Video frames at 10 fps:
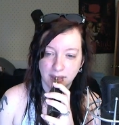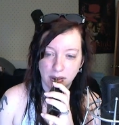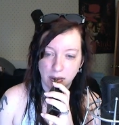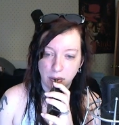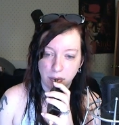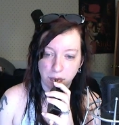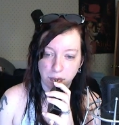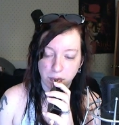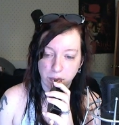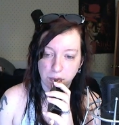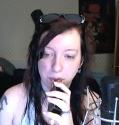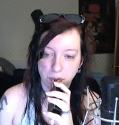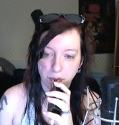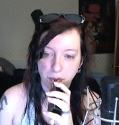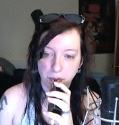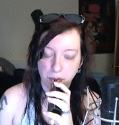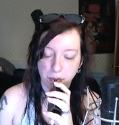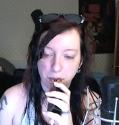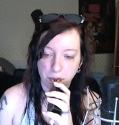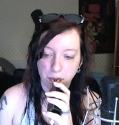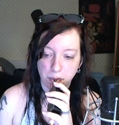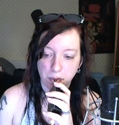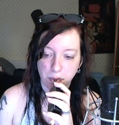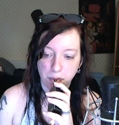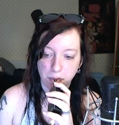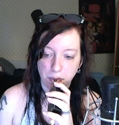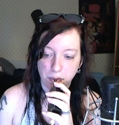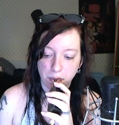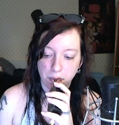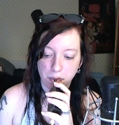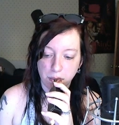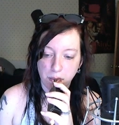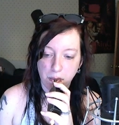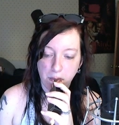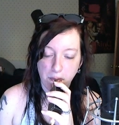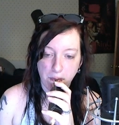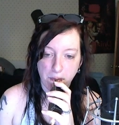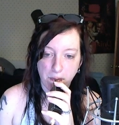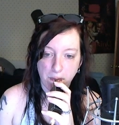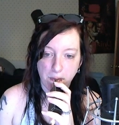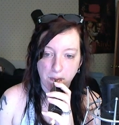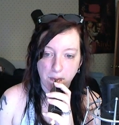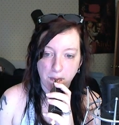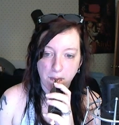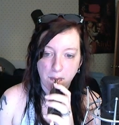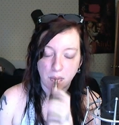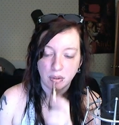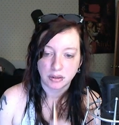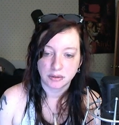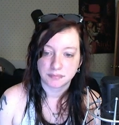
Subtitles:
(silence)